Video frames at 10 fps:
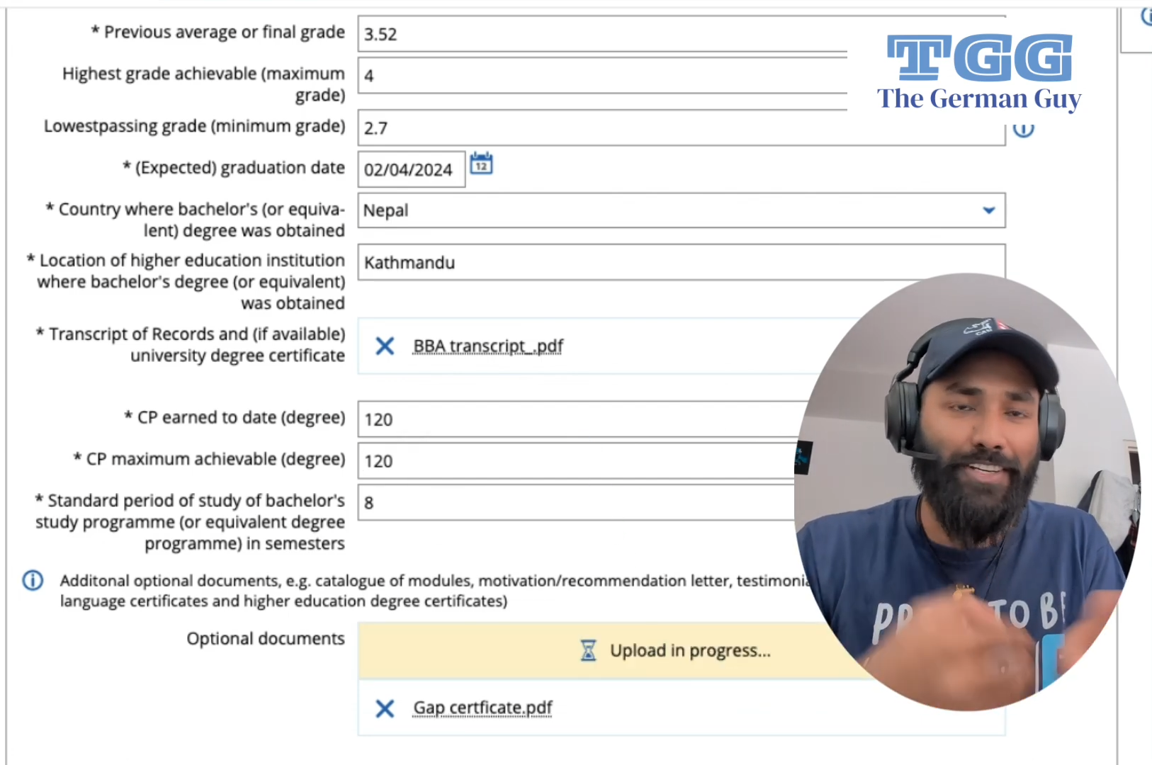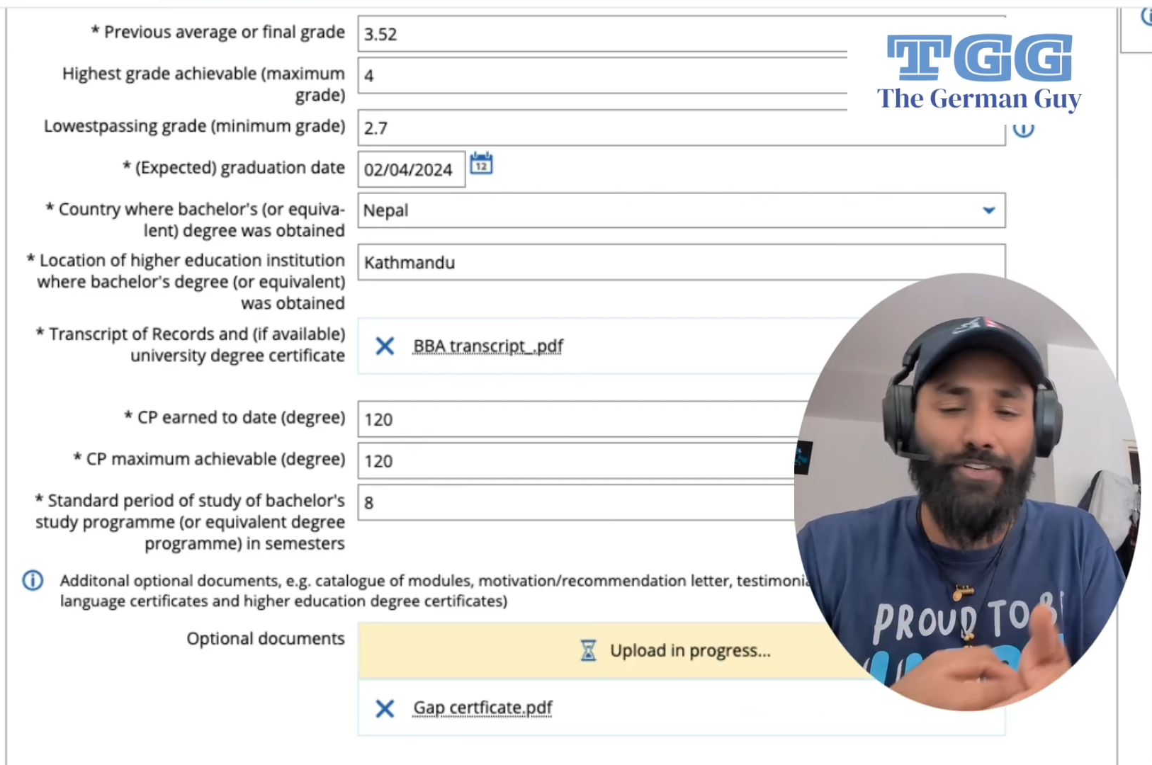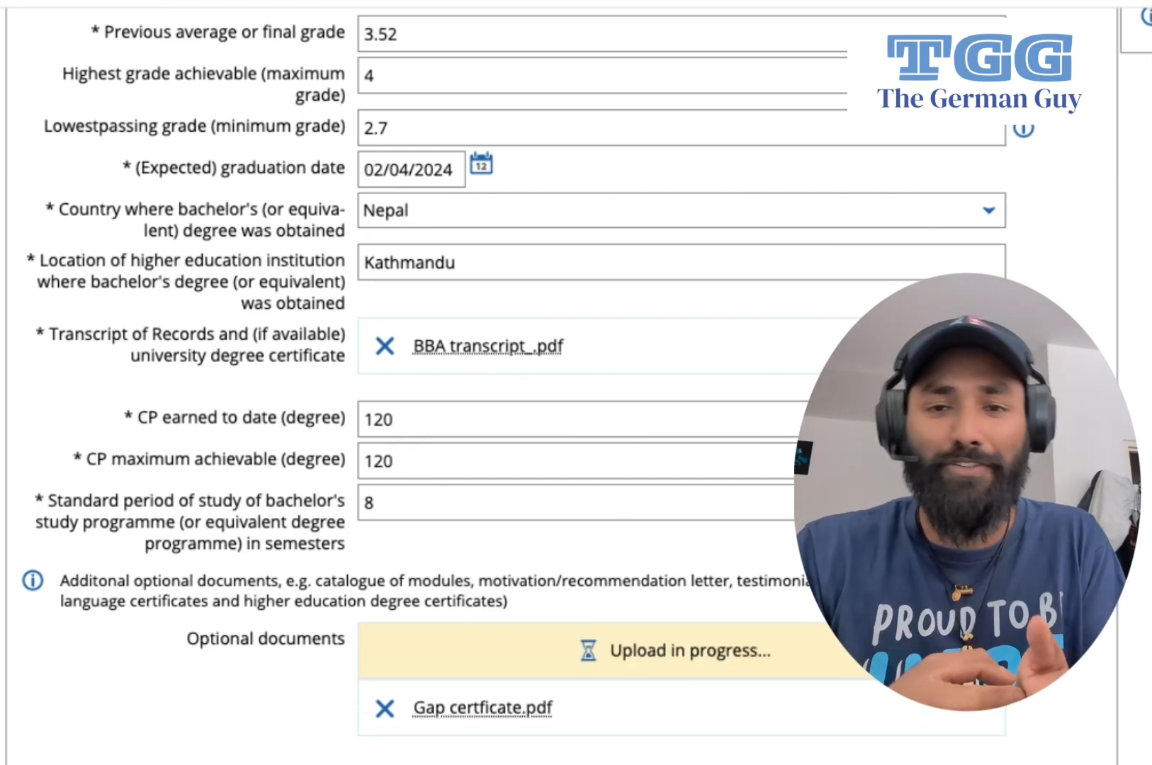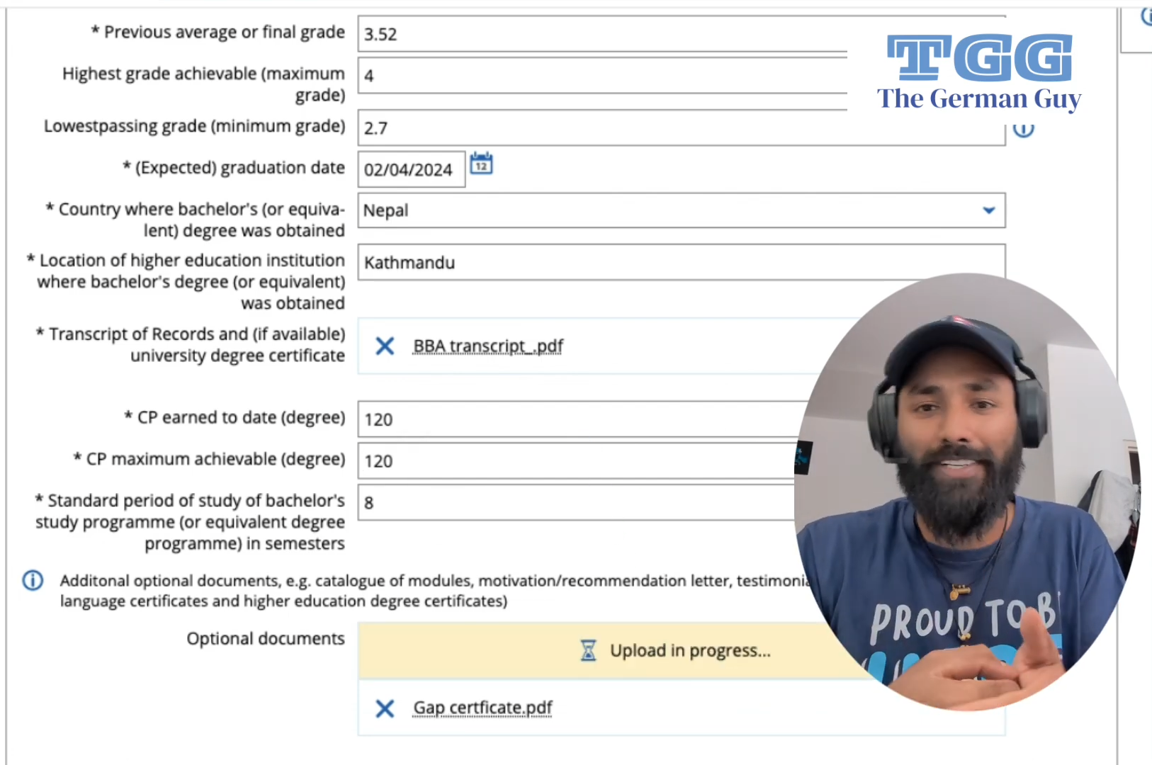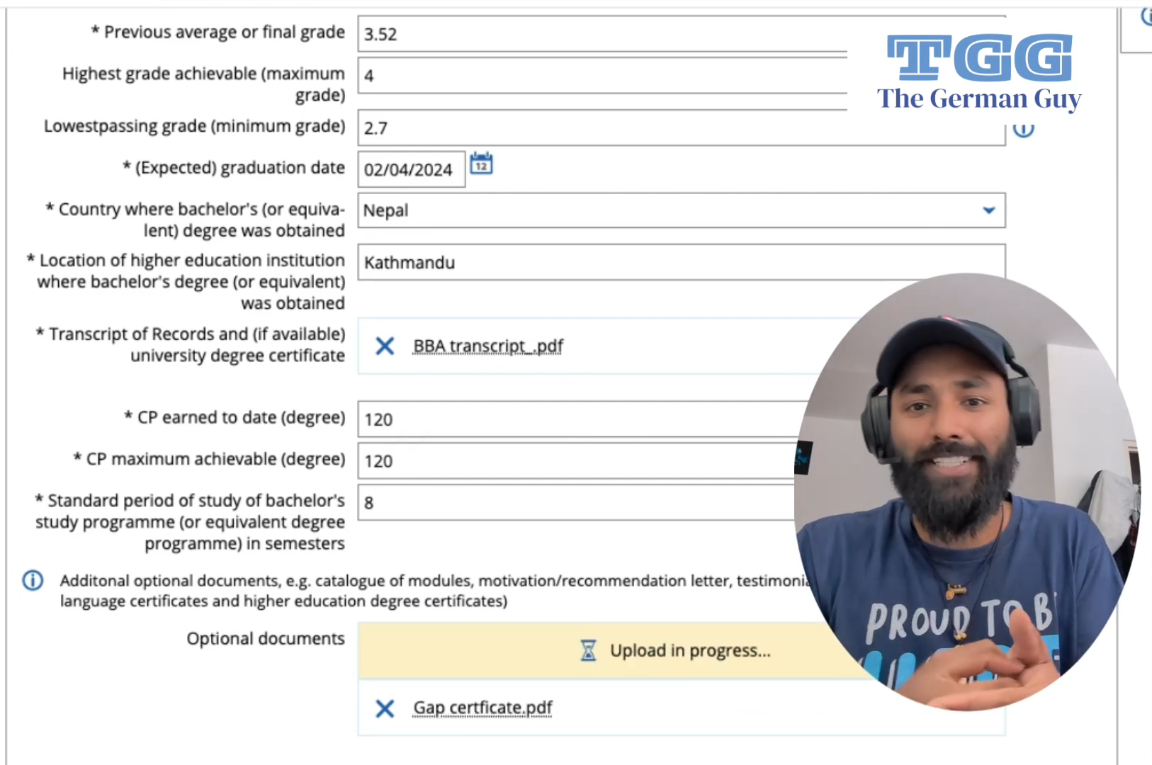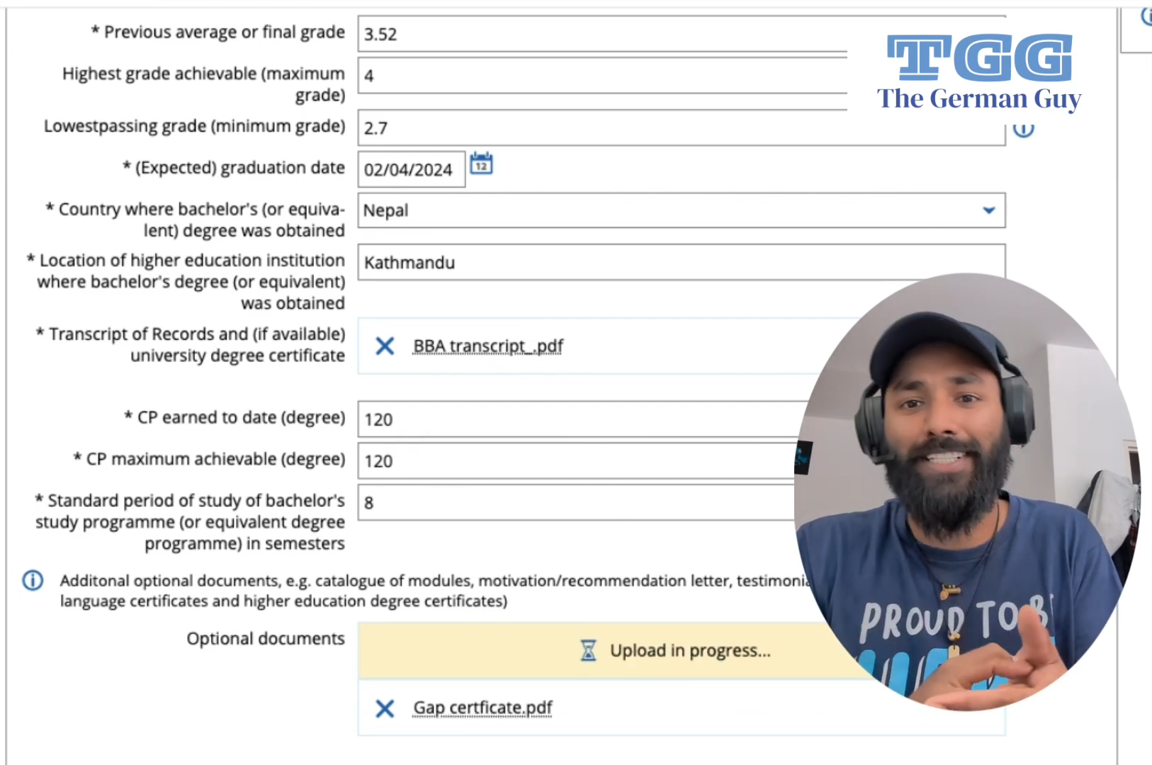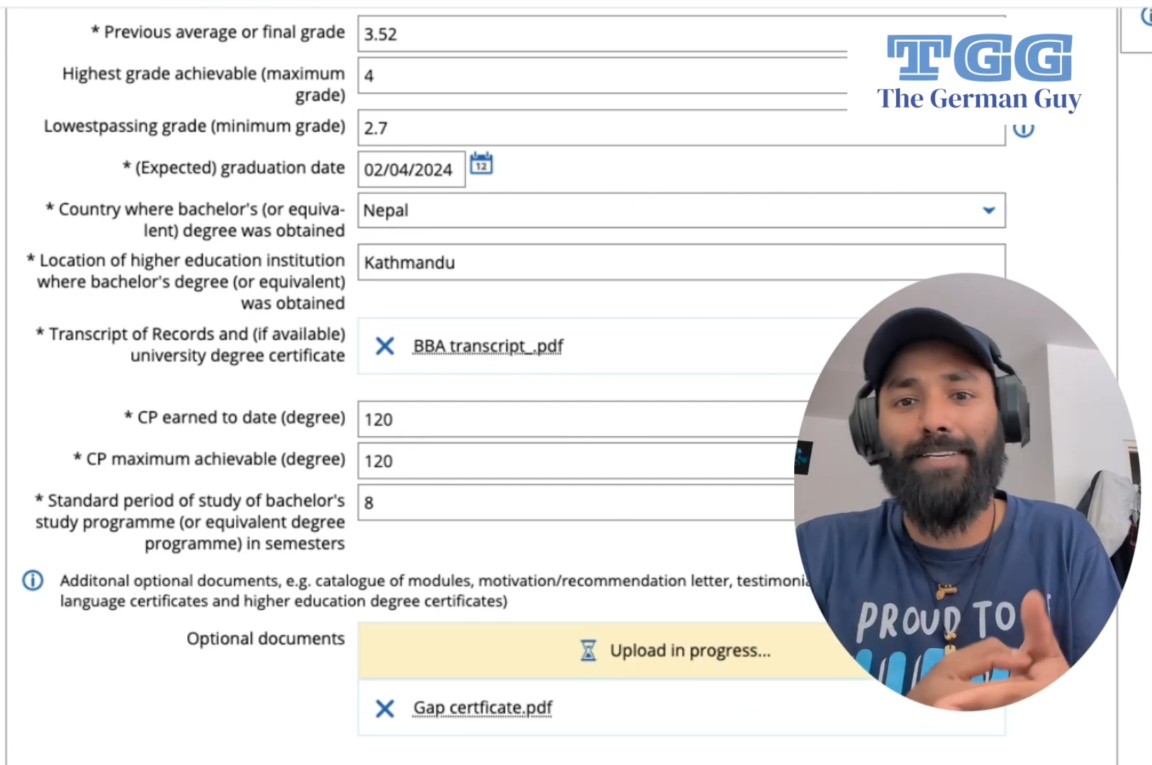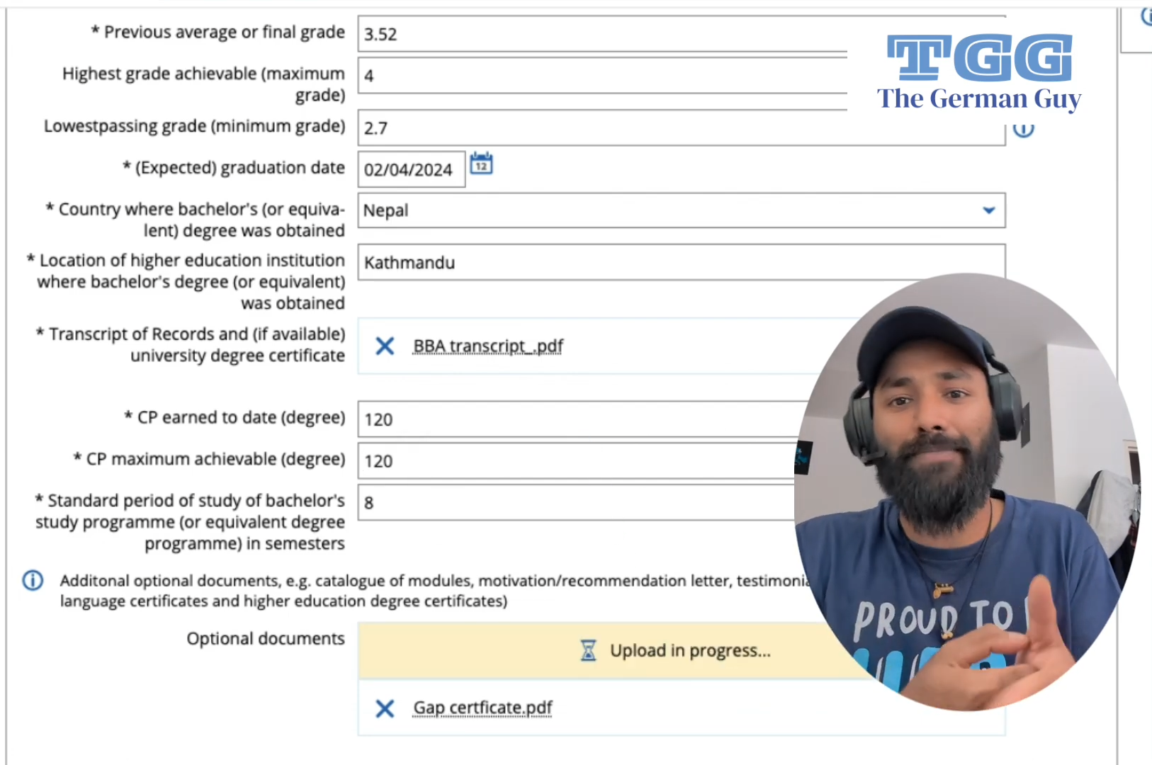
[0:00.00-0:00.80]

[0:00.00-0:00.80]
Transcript: university